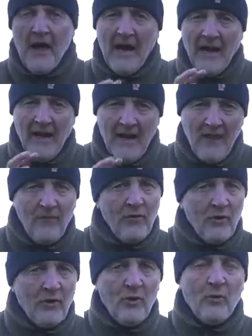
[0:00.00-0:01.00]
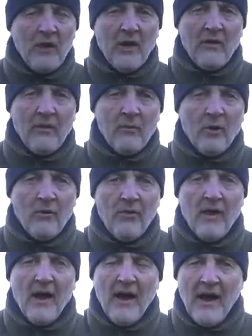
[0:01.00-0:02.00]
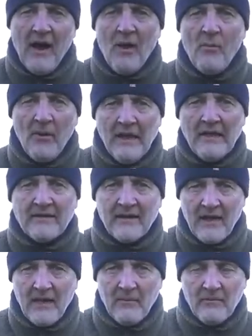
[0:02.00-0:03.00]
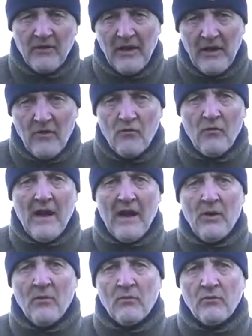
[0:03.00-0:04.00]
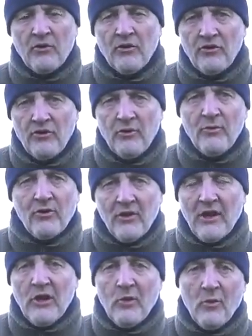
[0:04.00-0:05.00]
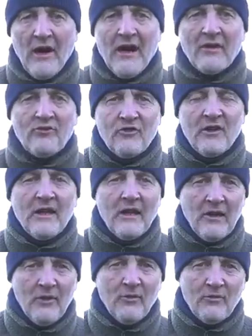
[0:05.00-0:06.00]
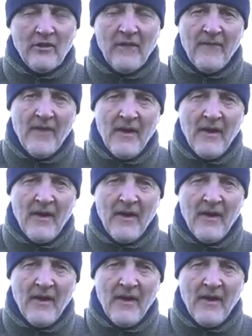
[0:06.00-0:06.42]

And if you do carry one, how many times in a round do you think you actually use it?